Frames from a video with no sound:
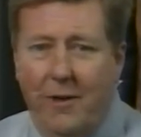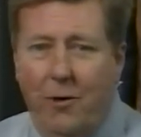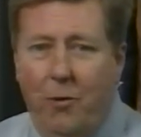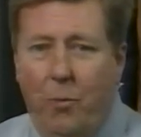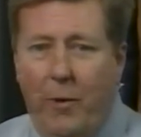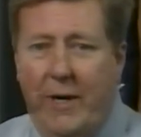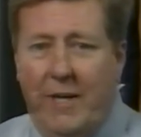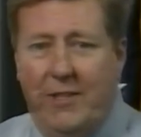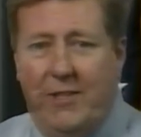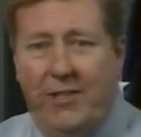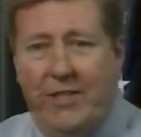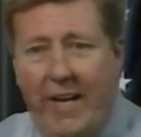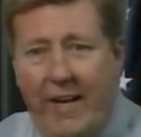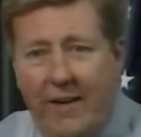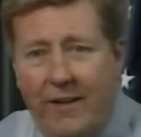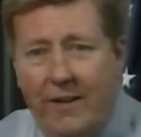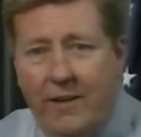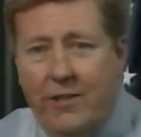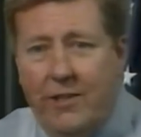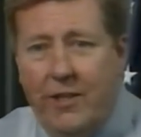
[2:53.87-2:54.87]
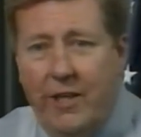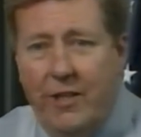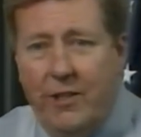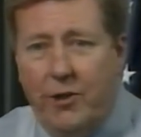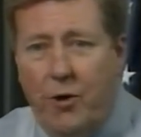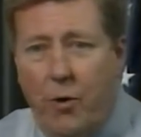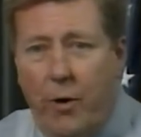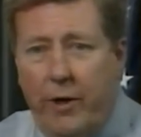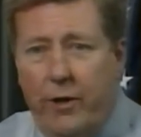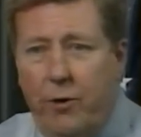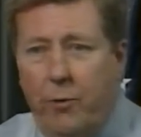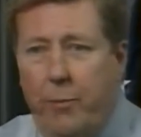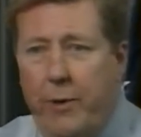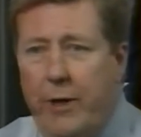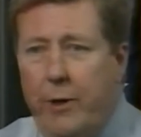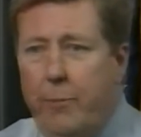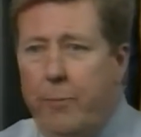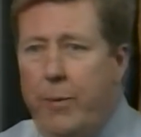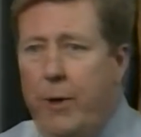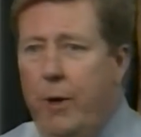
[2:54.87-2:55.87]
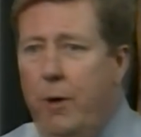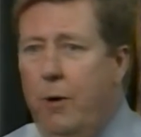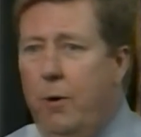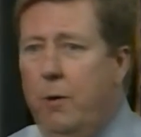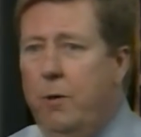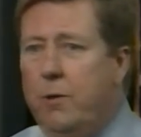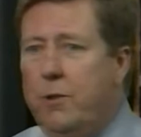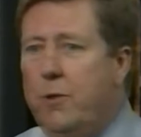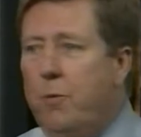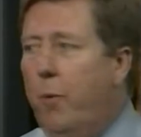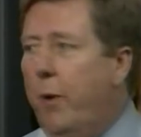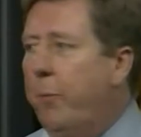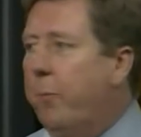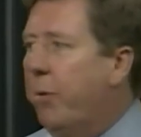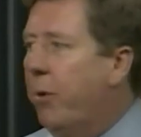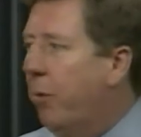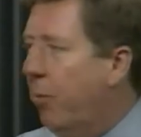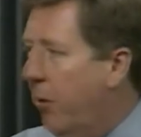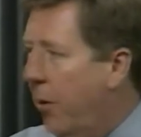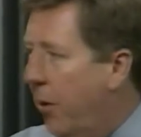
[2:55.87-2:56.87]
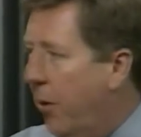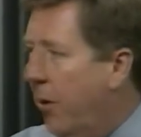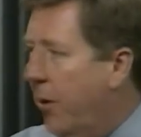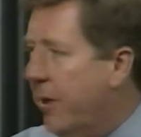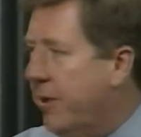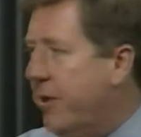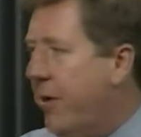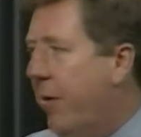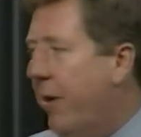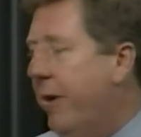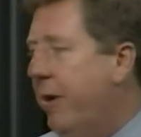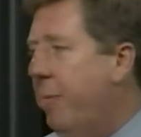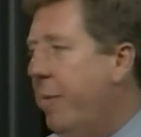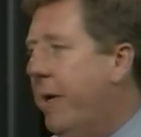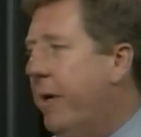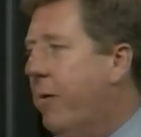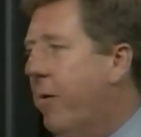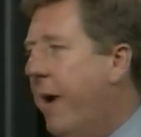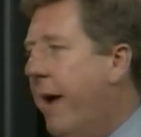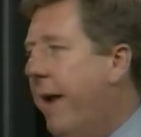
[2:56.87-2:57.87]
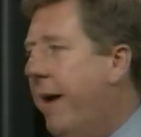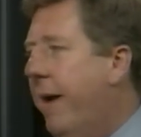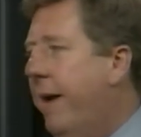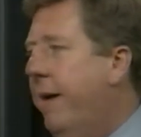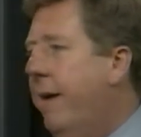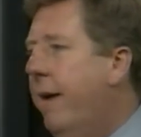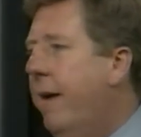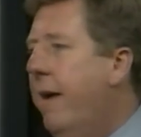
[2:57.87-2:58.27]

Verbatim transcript: when a sentence is going to be imposed, when parole is going to be granted.